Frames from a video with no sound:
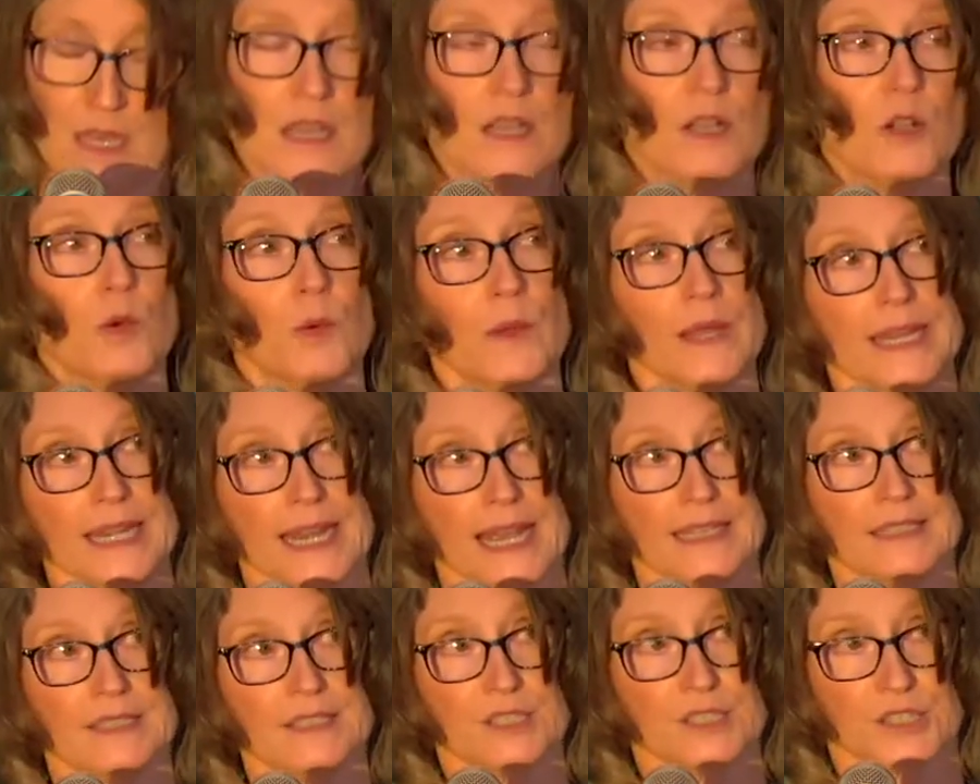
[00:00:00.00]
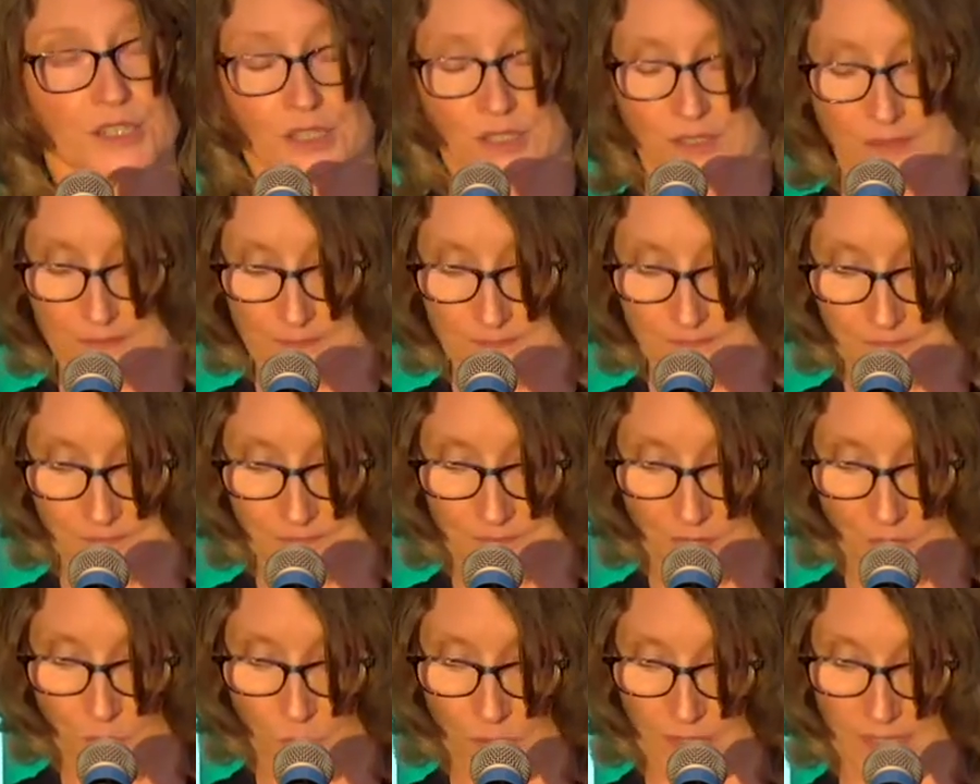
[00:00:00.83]
Queen Esther
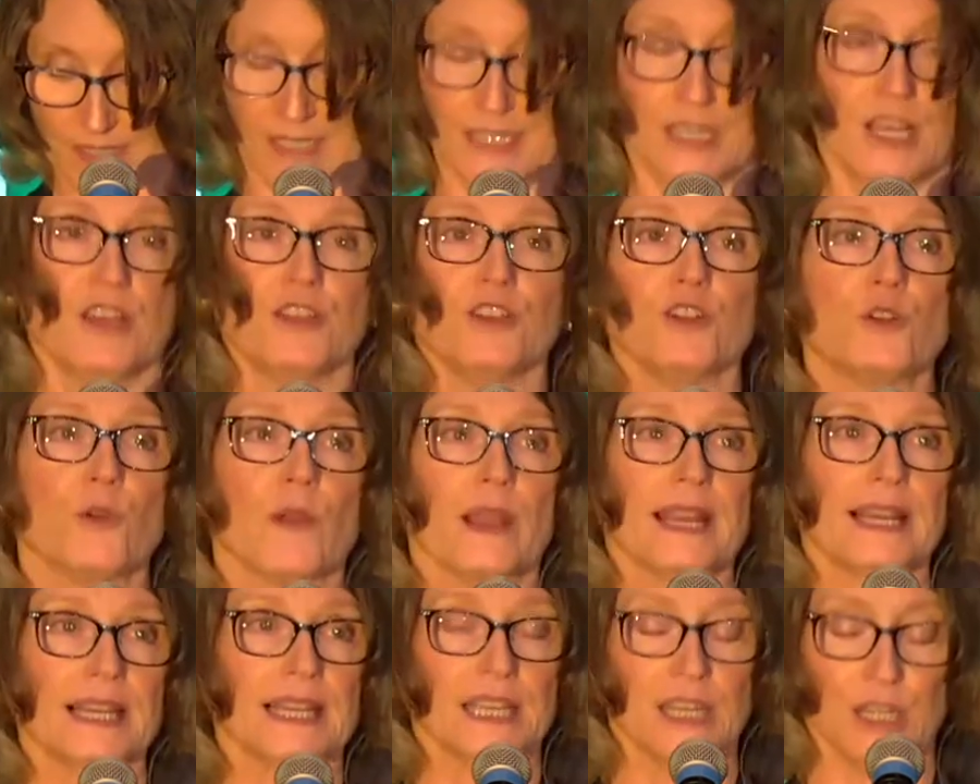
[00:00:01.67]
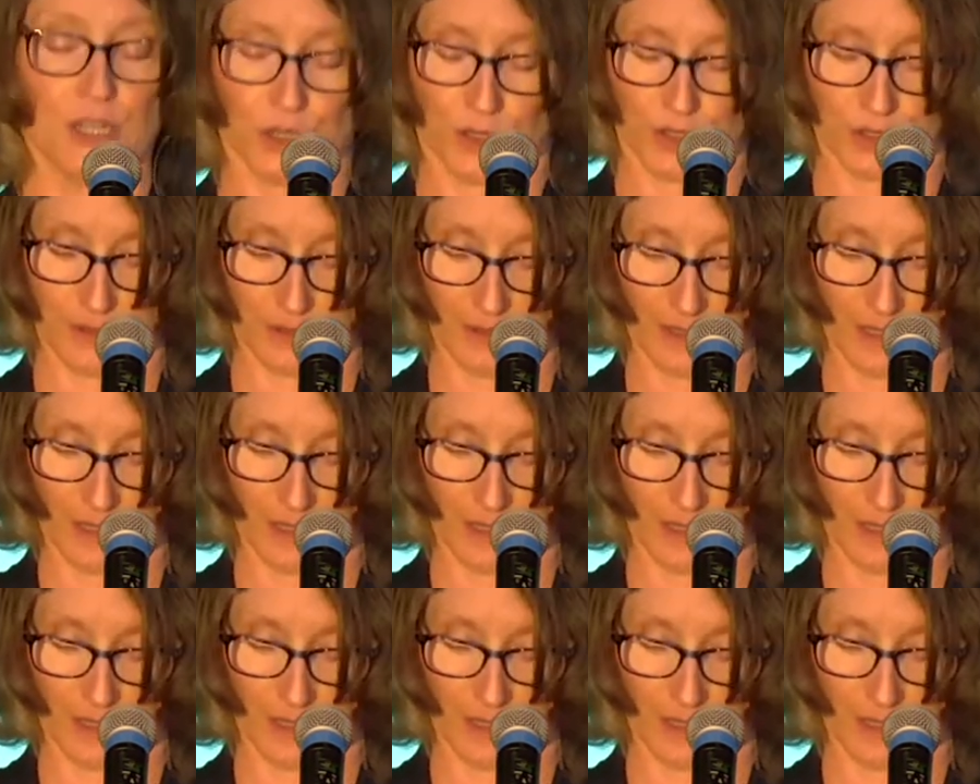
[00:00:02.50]
was another great leader